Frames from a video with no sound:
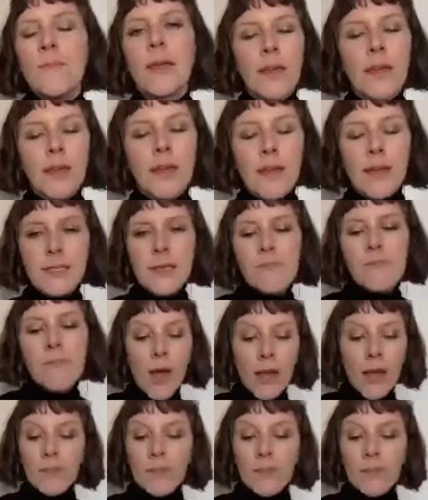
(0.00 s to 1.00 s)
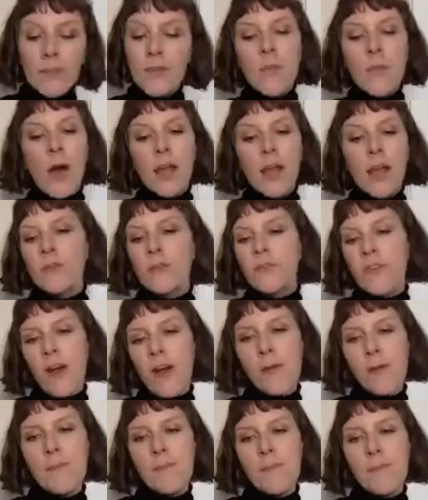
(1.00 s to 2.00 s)
It's a mindful
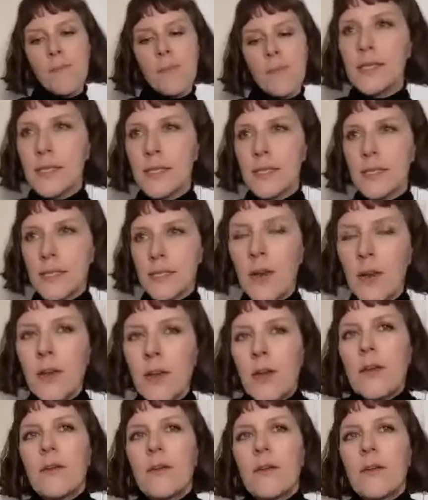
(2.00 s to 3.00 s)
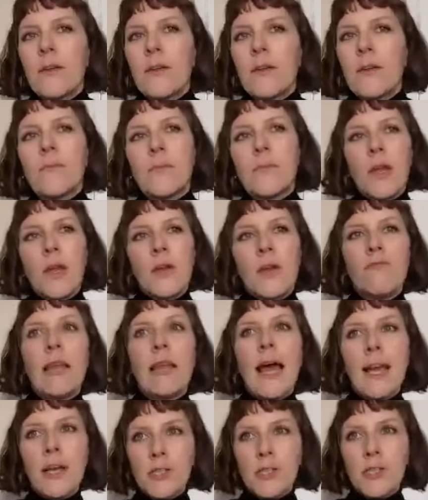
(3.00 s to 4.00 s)
5 minutes that's kind of going to kind of
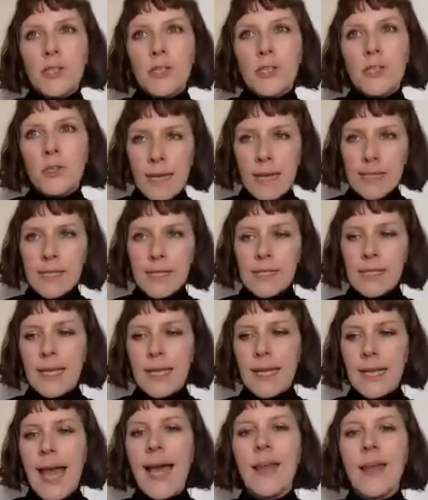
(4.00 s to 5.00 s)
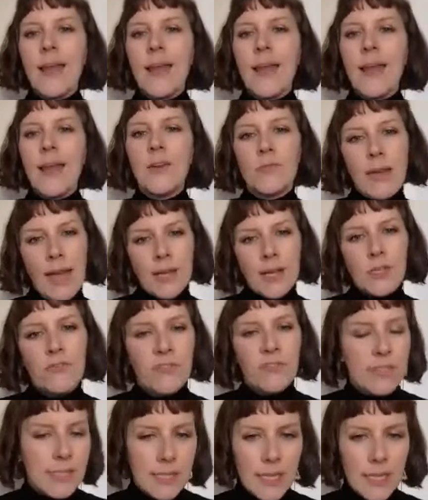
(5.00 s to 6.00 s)
relax you mentally and relax you
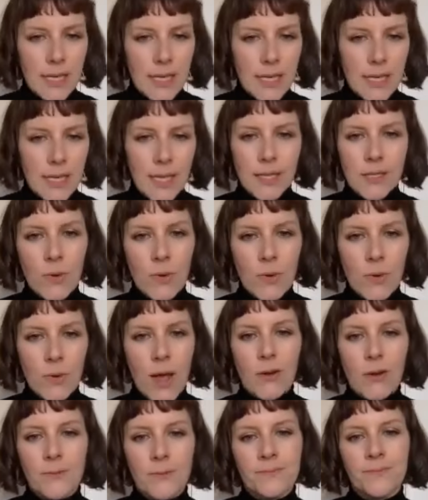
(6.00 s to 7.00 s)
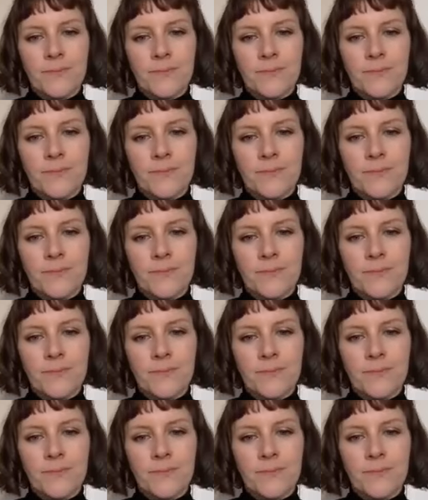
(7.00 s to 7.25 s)
physically as well.